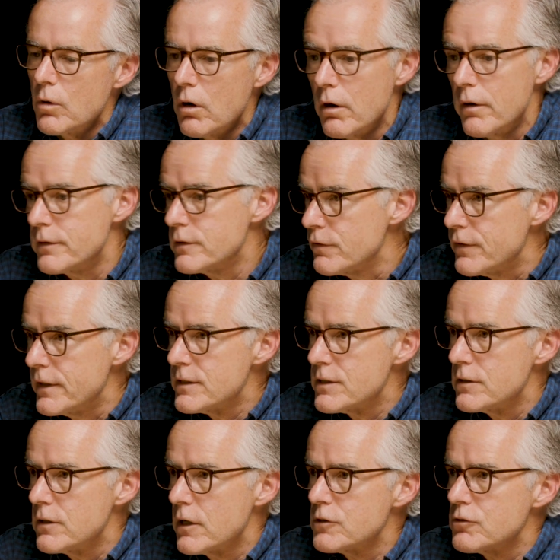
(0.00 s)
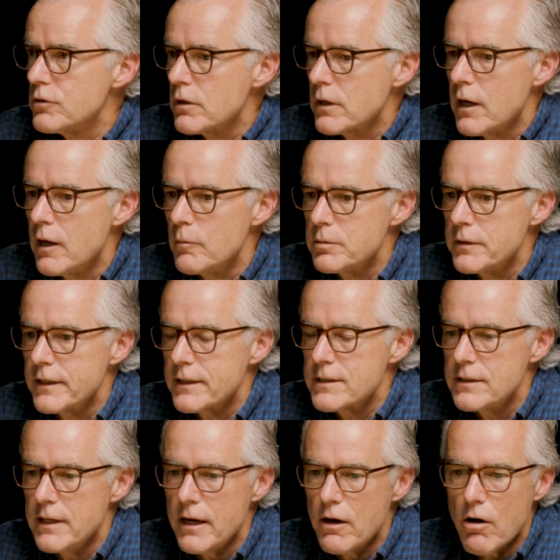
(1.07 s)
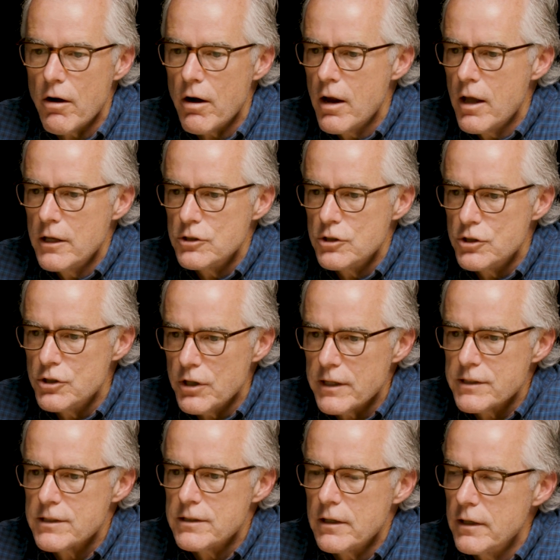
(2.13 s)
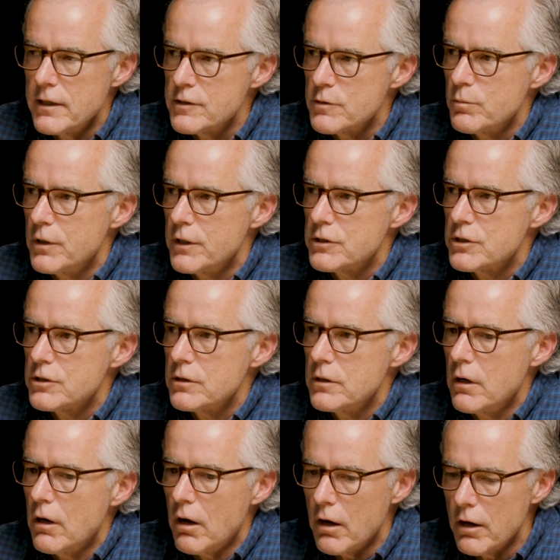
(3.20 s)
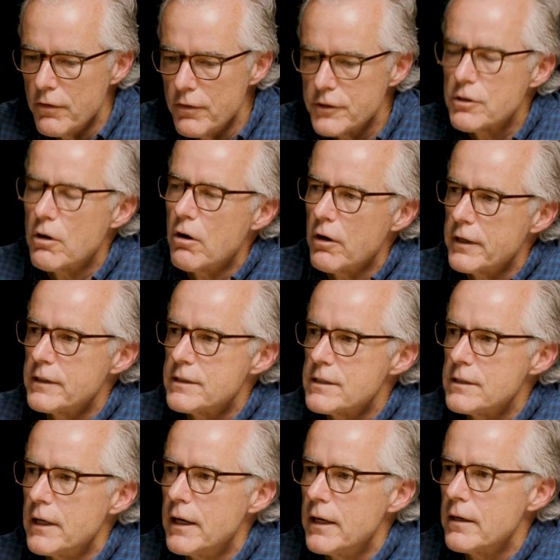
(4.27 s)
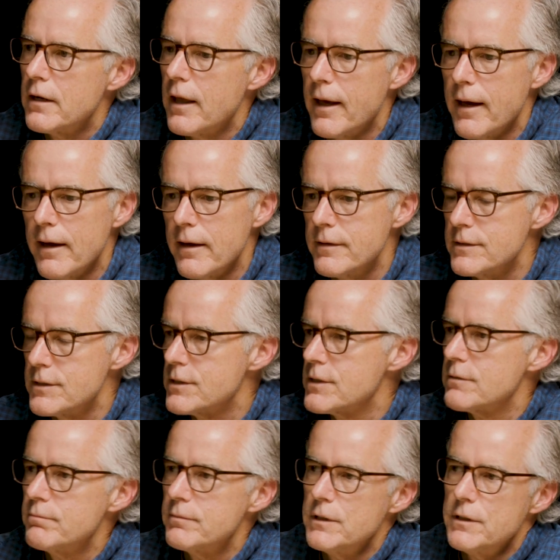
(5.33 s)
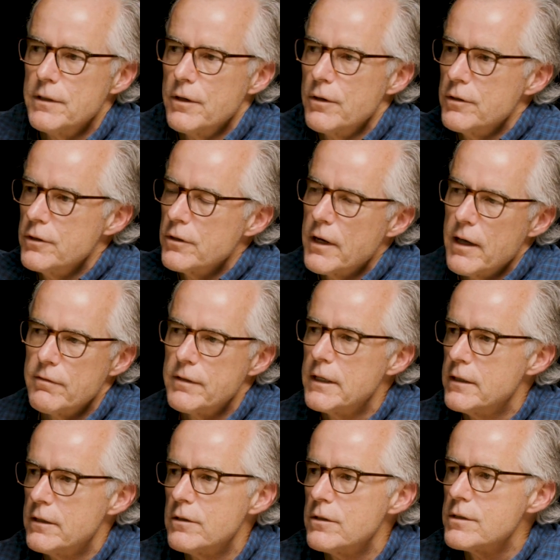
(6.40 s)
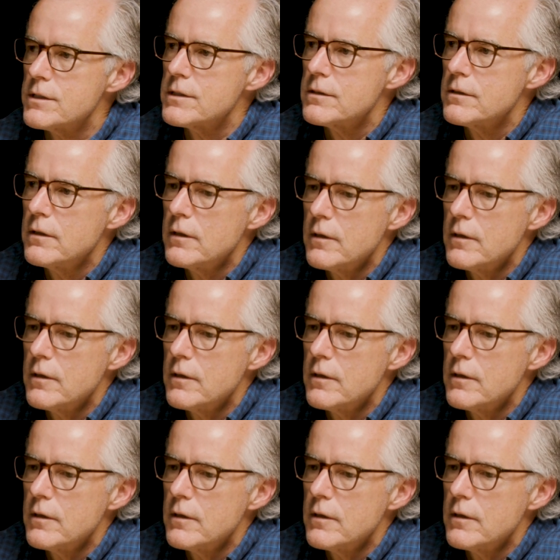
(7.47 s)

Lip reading: our defense industrial complex, they are just as much on the target set as, your heavy hitters,